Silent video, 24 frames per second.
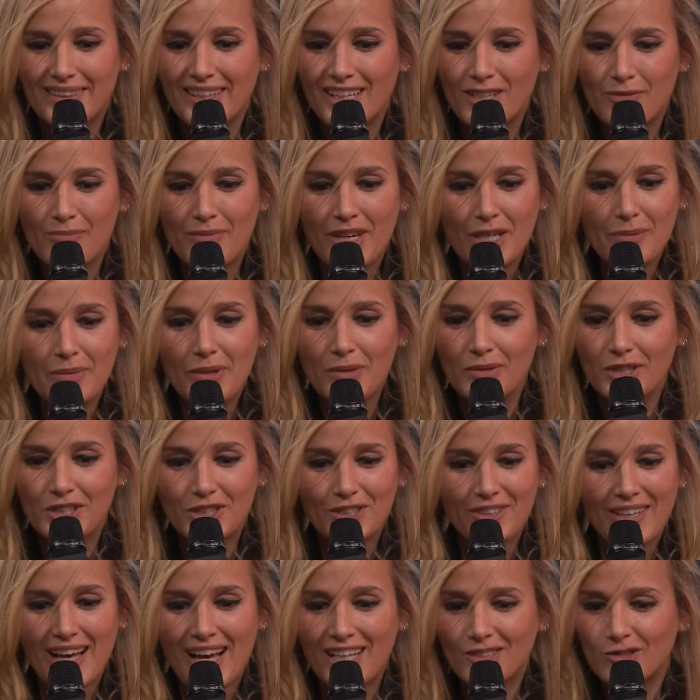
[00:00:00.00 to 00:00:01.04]
then maybe we
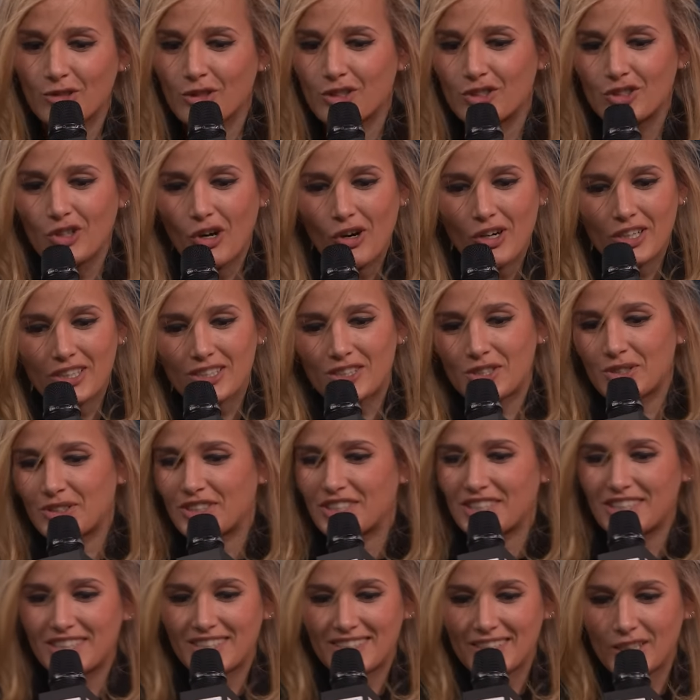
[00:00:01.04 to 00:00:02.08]
should add a dog to
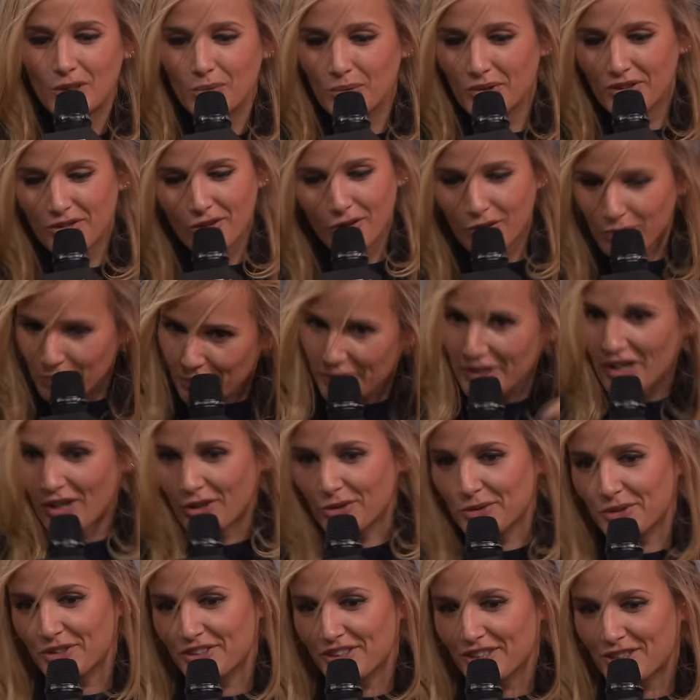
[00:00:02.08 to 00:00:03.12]
this scene with the
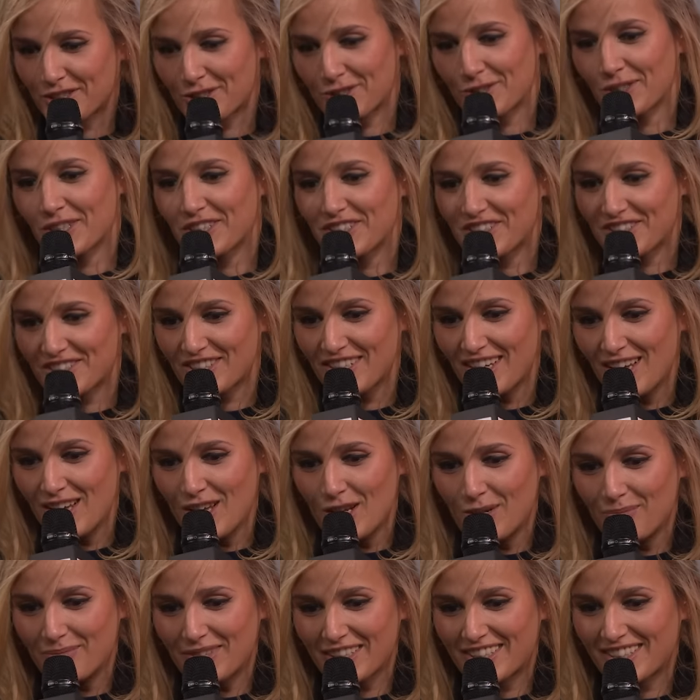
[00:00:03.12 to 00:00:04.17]
300 extras,
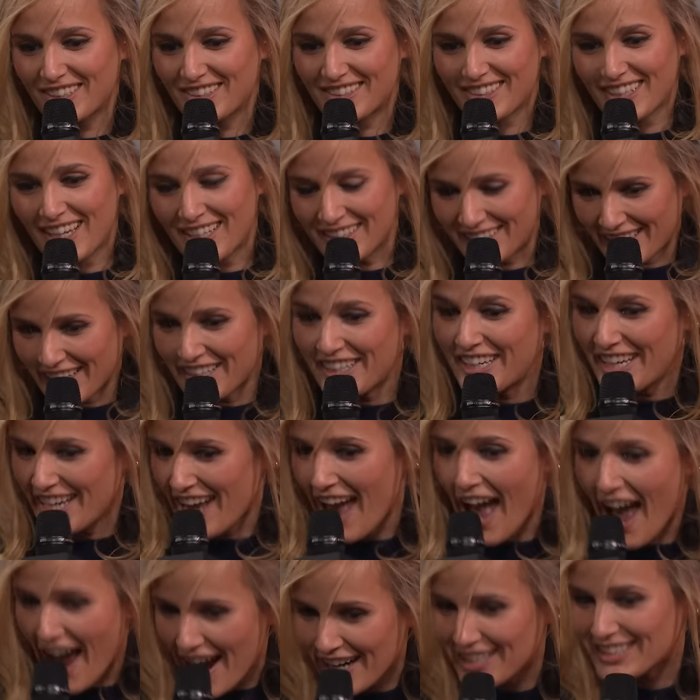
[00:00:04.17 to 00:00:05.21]
because and can he
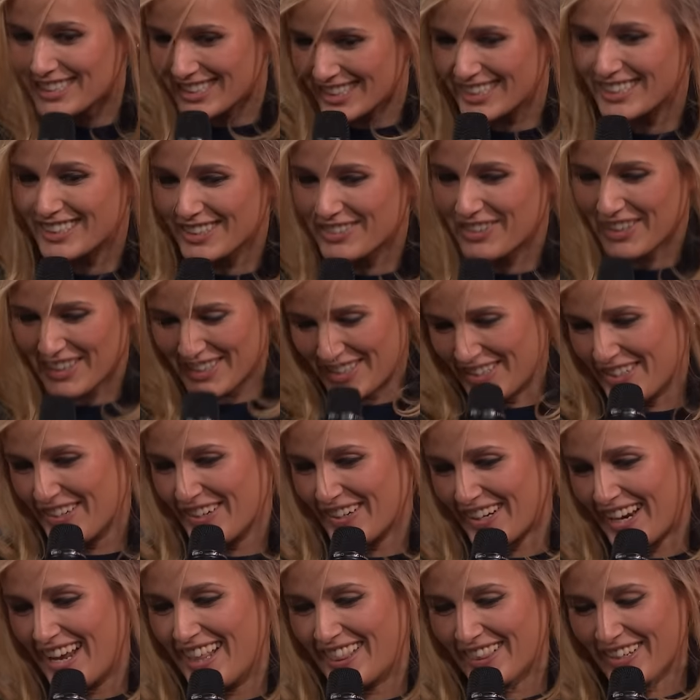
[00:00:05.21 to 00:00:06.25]
act in the you know
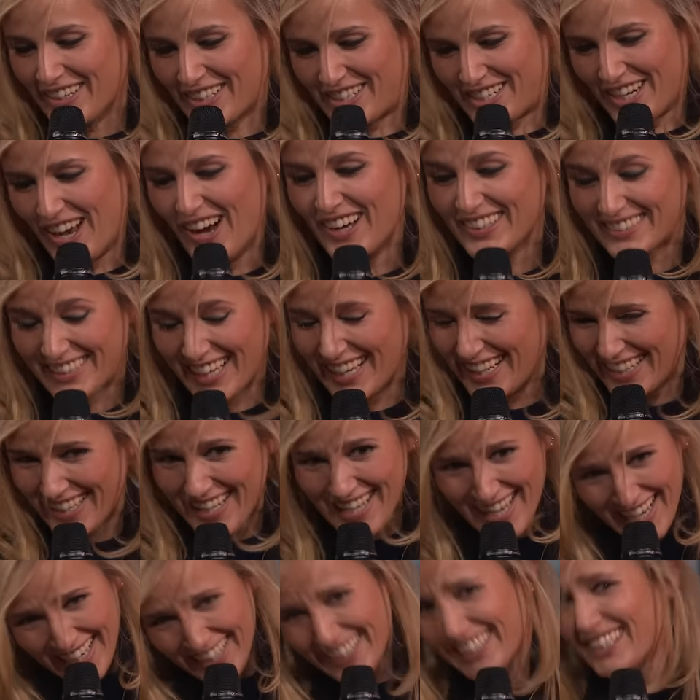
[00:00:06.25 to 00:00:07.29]
in the shot? And
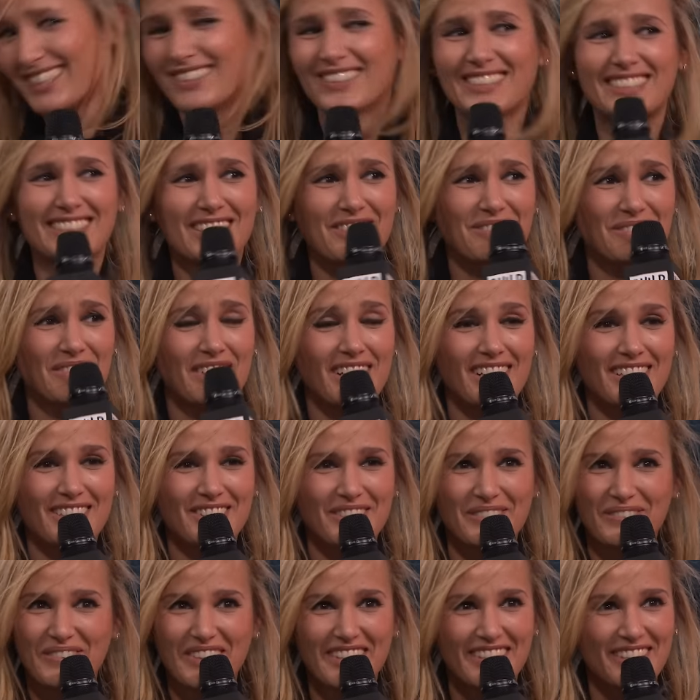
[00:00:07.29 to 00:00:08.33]
he looks at me like,
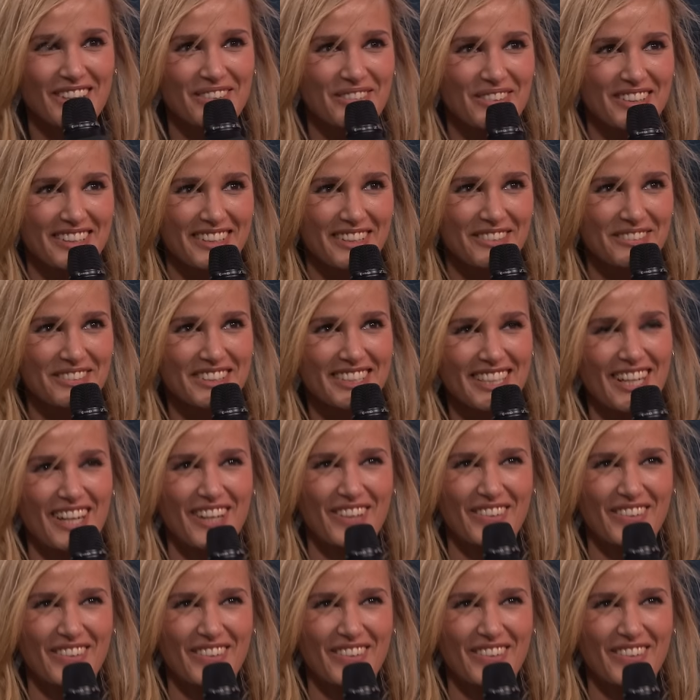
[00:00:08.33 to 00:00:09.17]
oh my god, we're never gonna